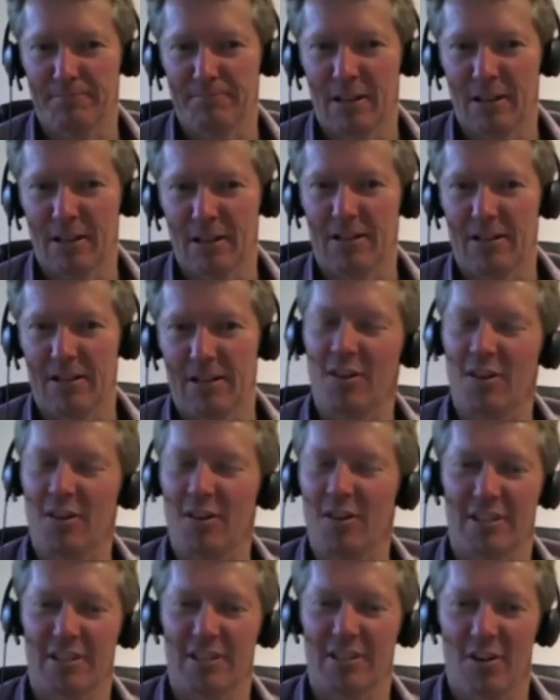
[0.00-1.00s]
and
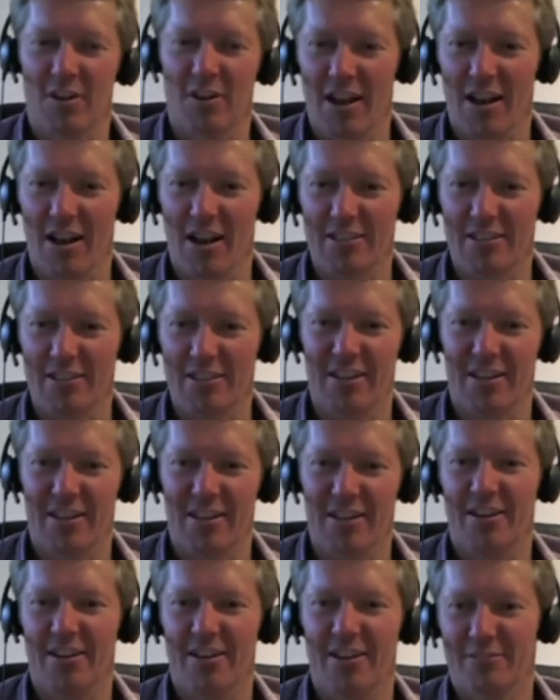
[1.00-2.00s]
closing their eyes so they
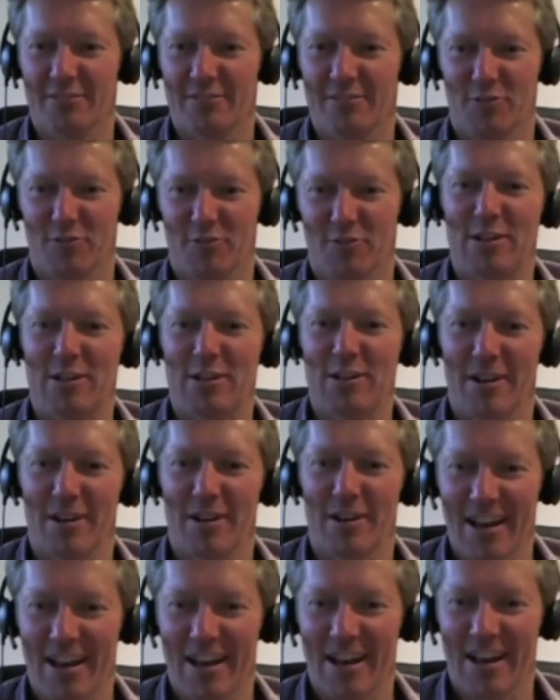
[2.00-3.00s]
don't distract one
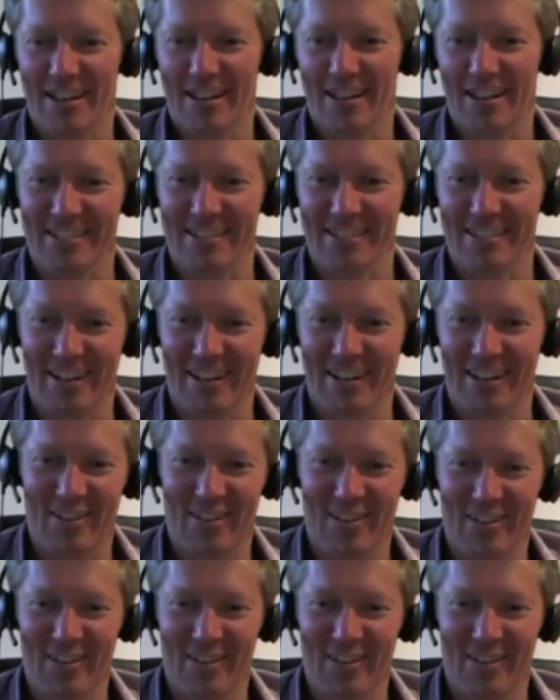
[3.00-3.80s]
another, or